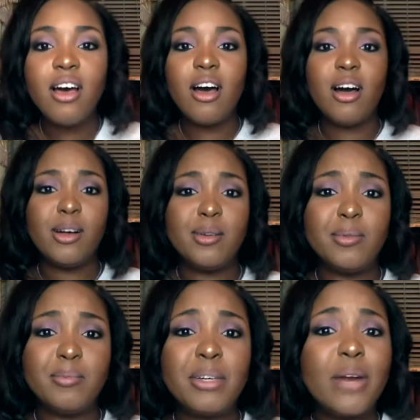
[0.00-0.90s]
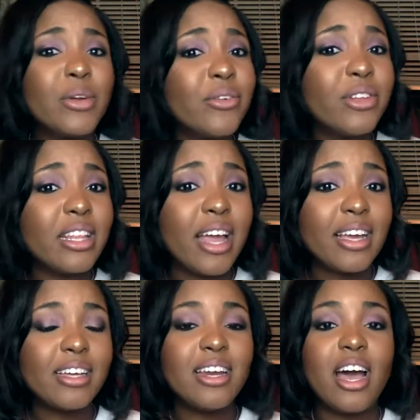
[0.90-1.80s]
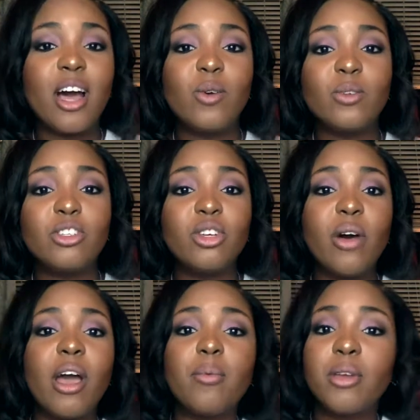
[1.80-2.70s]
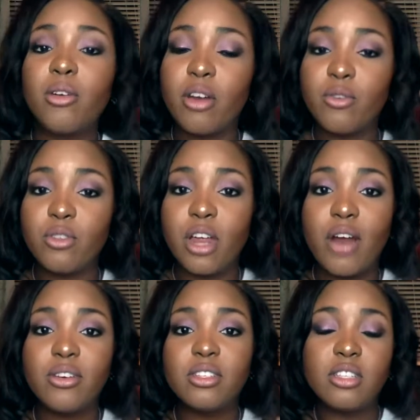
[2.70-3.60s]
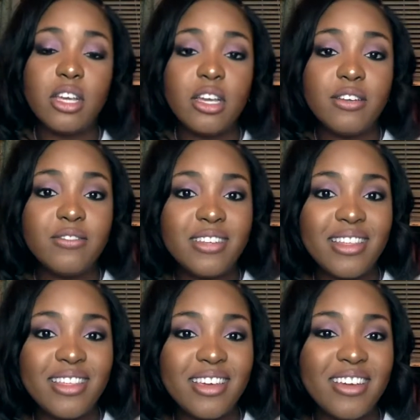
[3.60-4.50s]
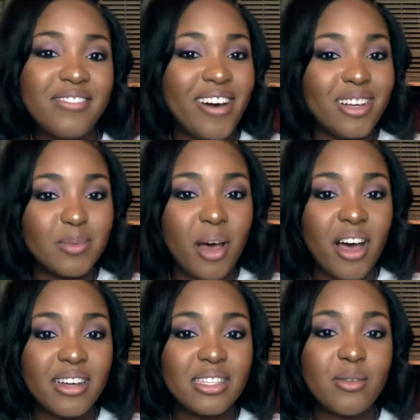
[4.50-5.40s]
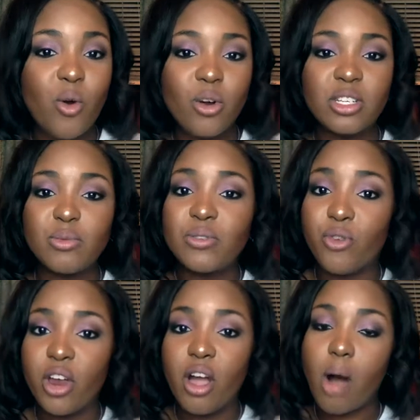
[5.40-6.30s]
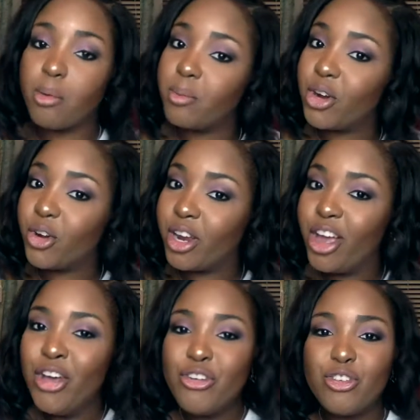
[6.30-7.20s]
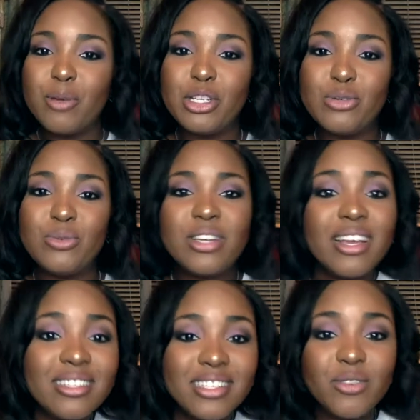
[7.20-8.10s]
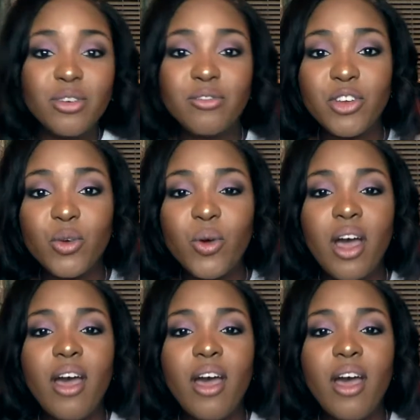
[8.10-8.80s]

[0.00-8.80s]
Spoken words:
But I really, really like it. I was so happy and grateful that I received the VoxBox. Of course, it was free and complimentary for me to test and review.